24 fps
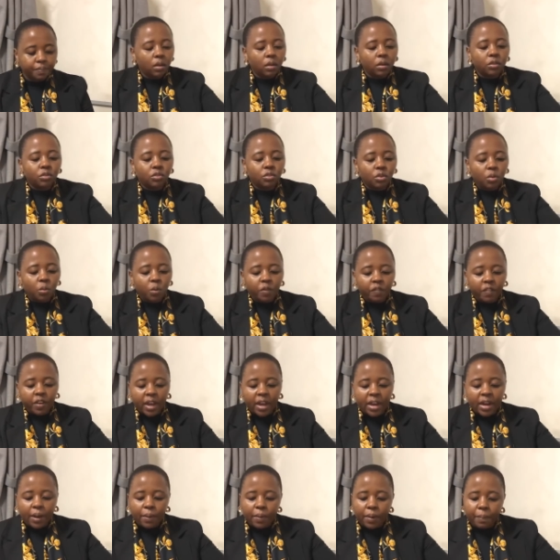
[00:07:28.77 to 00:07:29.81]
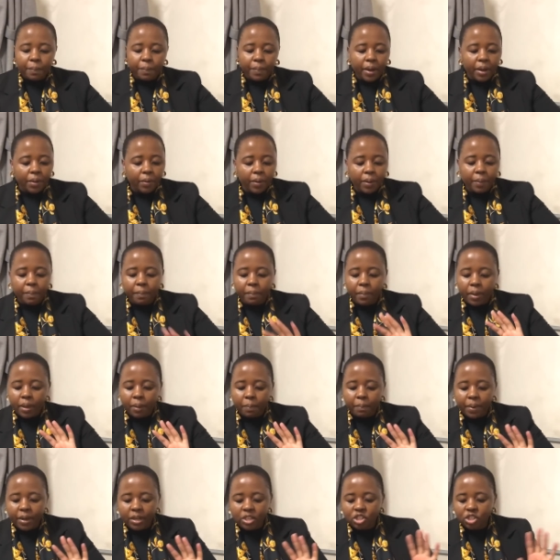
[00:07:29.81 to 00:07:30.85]
So we've got our, our May
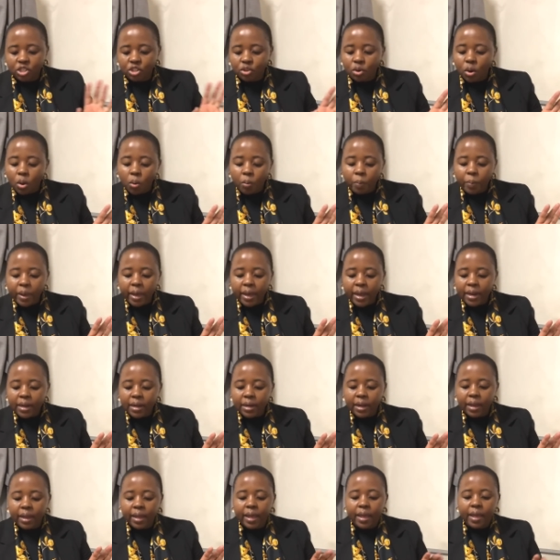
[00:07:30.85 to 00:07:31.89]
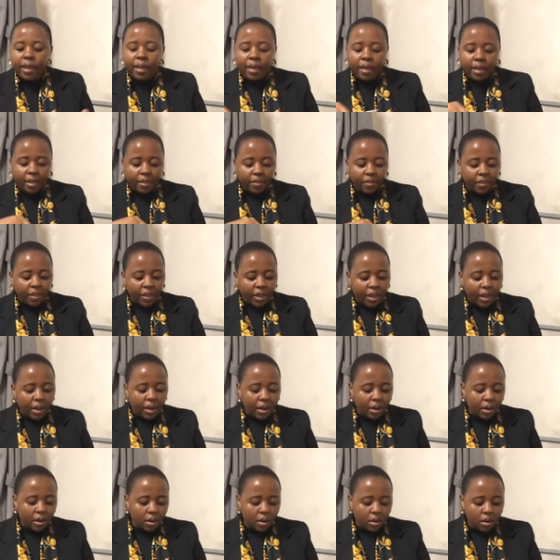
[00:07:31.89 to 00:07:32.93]
budget open and
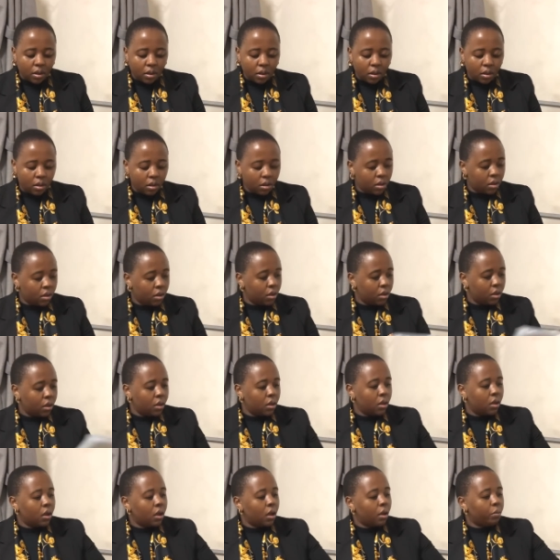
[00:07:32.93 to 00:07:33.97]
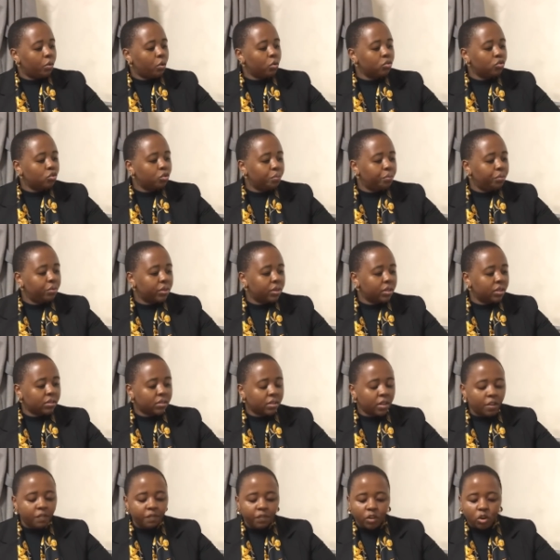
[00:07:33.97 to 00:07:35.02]
then I'm going to put
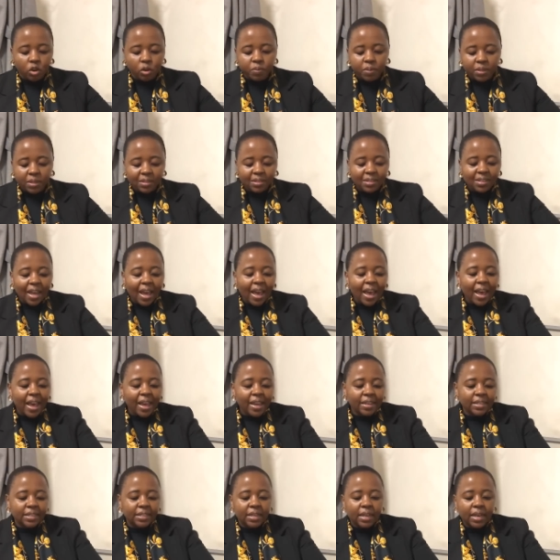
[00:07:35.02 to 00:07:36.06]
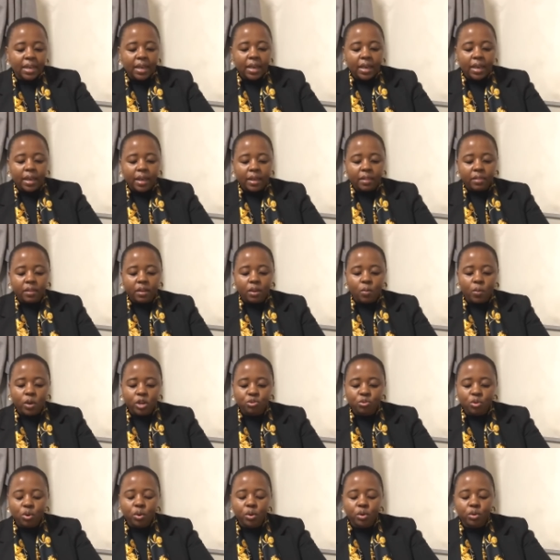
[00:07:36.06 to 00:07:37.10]
these envelopes aside and then
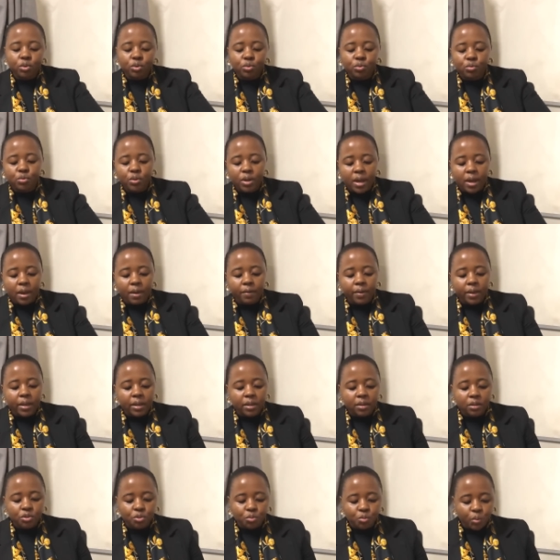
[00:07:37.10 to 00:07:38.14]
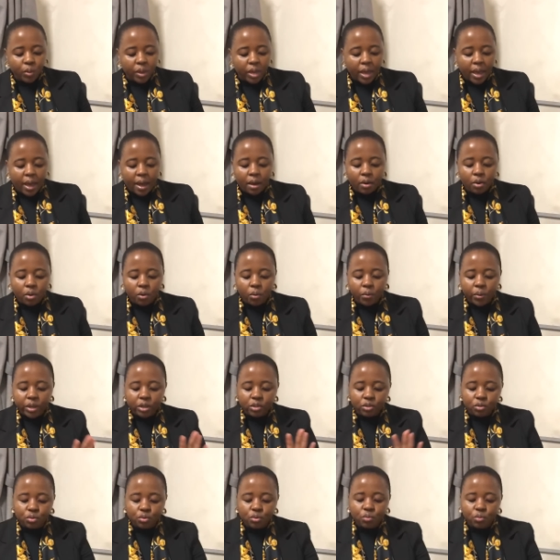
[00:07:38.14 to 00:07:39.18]
what you're going to do now is we are
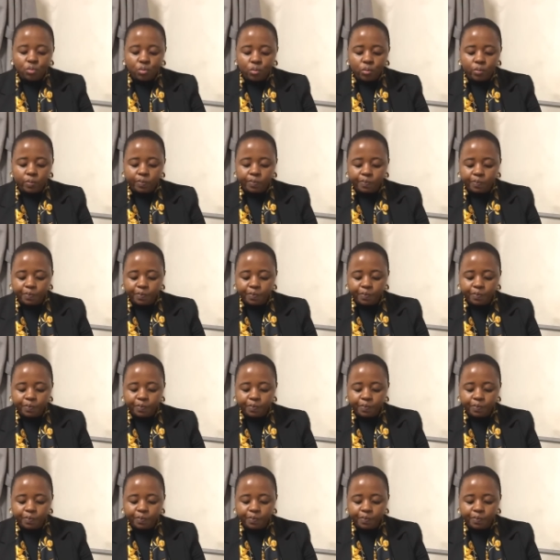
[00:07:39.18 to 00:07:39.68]
going to,